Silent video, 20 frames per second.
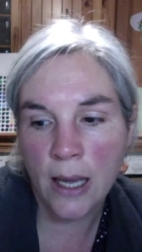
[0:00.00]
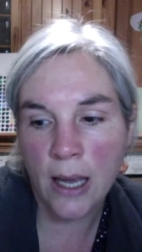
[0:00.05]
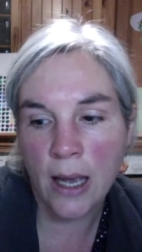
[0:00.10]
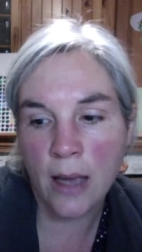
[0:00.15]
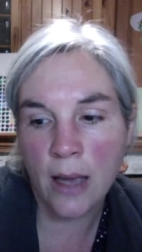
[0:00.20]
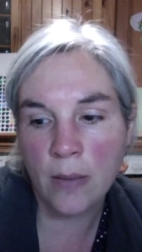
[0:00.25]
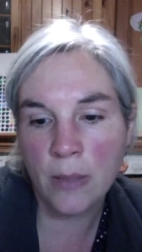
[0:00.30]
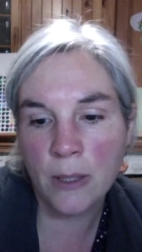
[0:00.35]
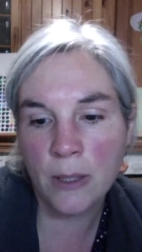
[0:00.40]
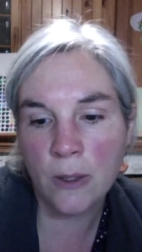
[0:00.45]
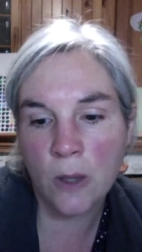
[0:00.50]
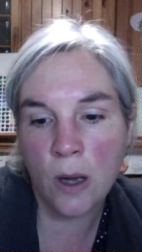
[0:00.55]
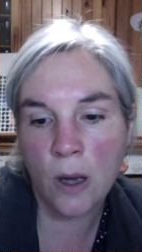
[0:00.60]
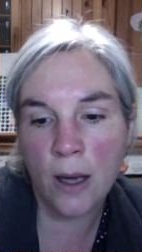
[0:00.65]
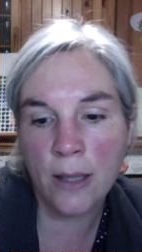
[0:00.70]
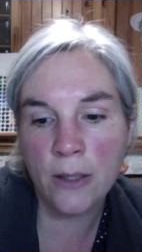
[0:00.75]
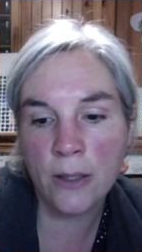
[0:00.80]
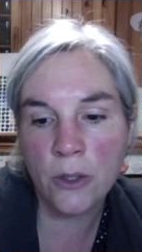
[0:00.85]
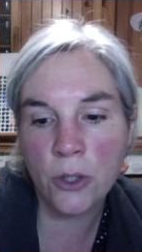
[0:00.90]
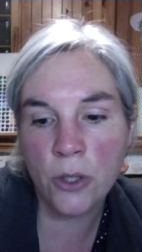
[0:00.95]
And
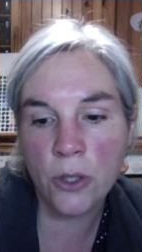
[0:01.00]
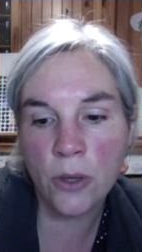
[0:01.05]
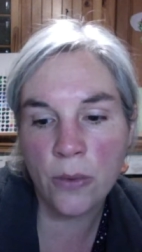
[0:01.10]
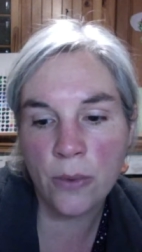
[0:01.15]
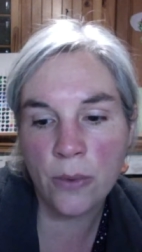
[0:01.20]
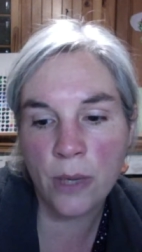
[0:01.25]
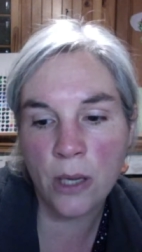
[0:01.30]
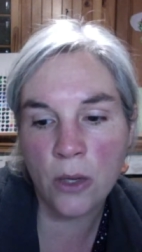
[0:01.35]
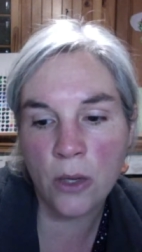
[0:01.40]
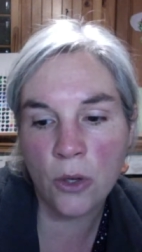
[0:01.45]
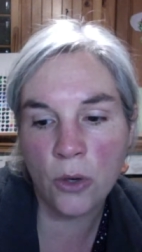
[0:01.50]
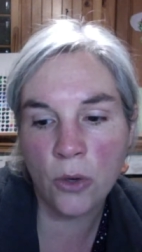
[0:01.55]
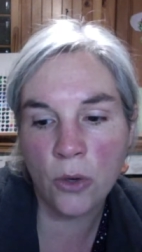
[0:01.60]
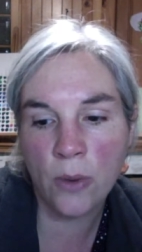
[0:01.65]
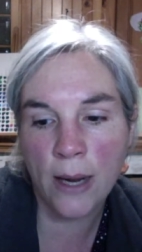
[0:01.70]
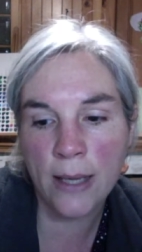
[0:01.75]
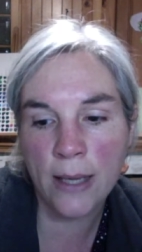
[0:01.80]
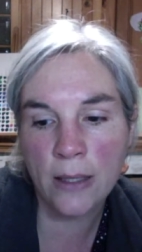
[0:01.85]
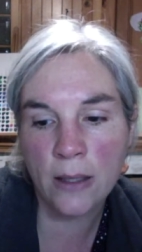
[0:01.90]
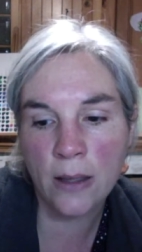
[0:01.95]
besides, do you think you're
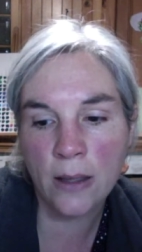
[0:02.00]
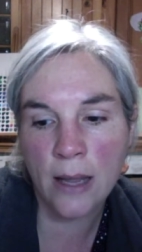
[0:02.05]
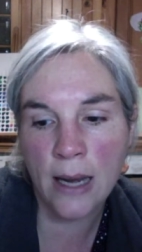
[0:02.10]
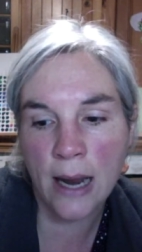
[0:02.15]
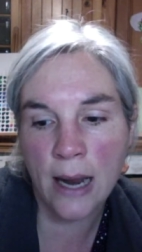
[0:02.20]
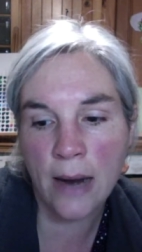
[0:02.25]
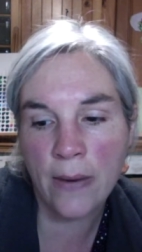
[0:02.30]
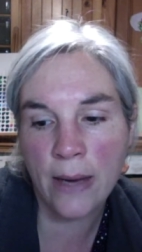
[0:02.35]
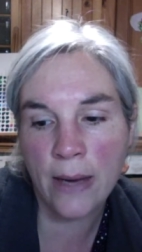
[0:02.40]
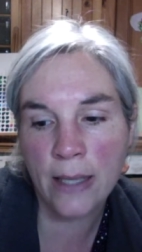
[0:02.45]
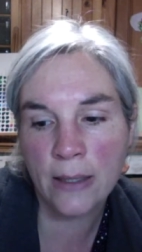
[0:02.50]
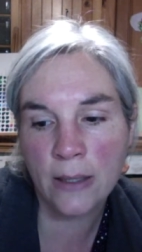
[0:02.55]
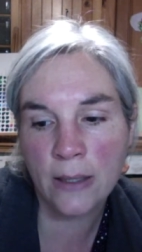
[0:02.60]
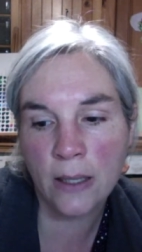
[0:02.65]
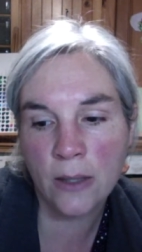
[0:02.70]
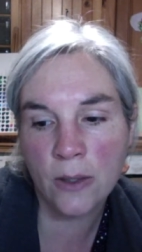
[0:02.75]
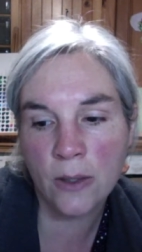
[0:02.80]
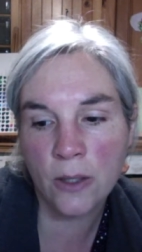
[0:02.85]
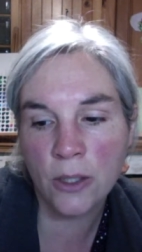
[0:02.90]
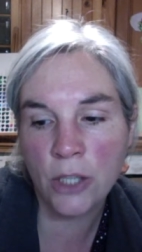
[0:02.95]
greater than our
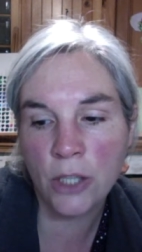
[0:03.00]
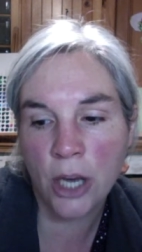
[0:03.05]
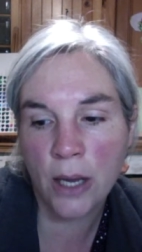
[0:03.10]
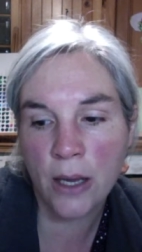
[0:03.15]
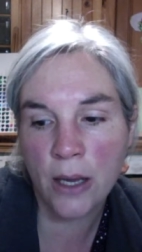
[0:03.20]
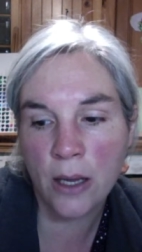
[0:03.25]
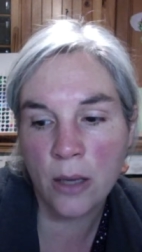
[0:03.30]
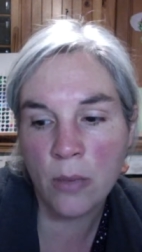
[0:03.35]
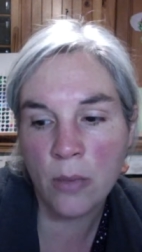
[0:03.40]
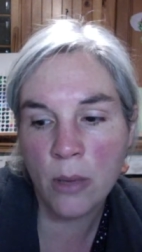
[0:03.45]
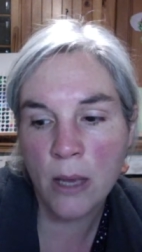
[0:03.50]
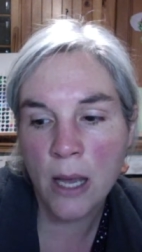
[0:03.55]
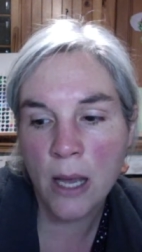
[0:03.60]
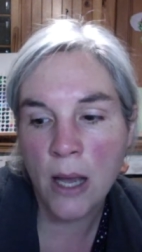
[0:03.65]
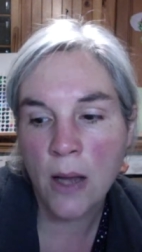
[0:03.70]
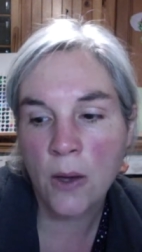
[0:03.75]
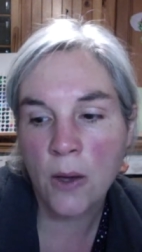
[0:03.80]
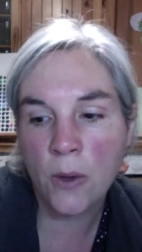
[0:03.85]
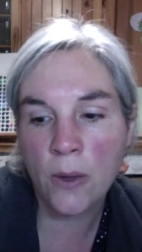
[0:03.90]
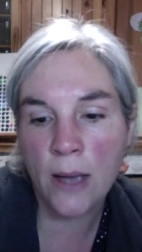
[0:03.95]
ancestor Jacob,
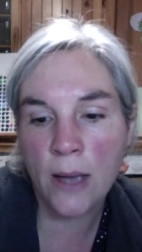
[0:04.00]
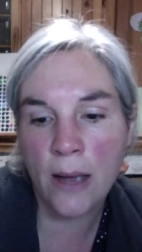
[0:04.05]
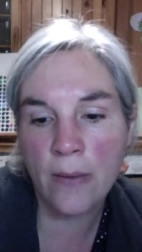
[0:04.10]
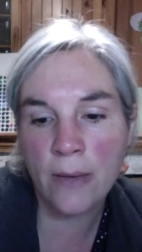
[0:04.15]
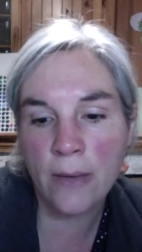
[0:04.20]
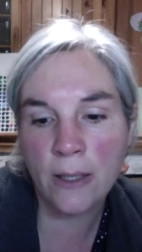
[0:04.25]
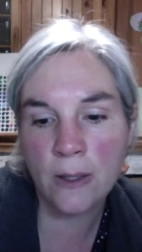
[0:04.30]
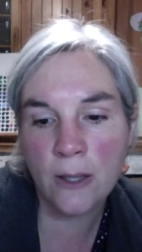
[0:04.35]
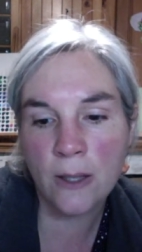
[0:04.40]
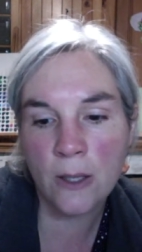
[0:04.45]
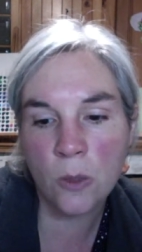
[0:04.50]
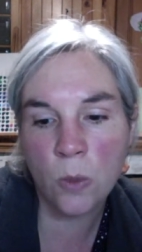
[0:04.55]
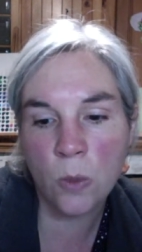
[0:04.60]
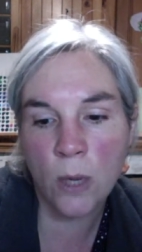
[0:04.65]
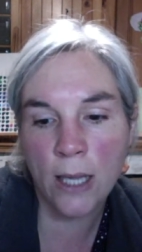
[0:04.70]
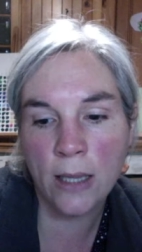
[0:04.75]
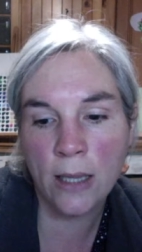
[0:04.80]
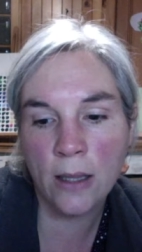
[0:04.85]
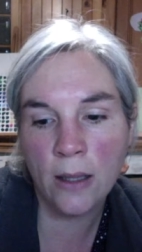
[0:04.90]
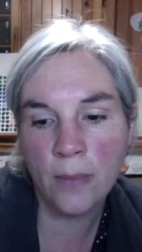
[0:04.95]
who gave us this
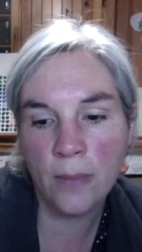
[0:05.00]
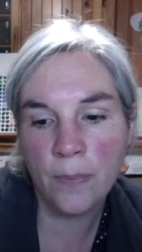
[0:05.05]
well?